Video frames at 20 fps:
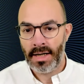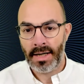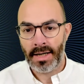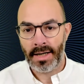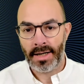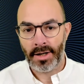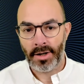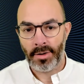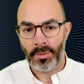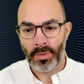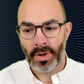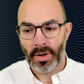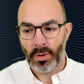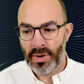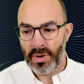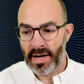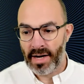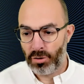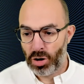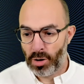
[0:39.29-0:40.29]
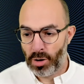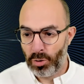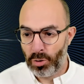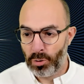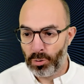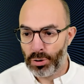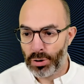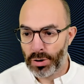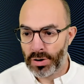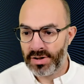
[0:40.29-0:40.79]
and we have a couple
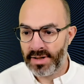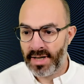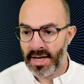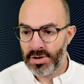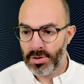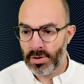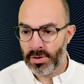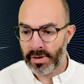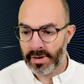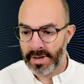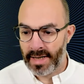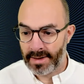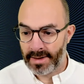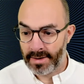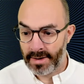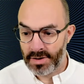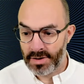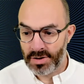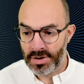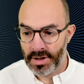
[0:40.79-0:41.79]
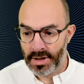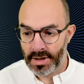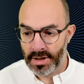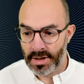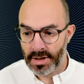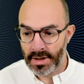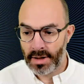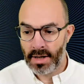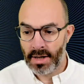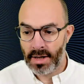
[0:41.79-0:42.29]
more scheduled later this year.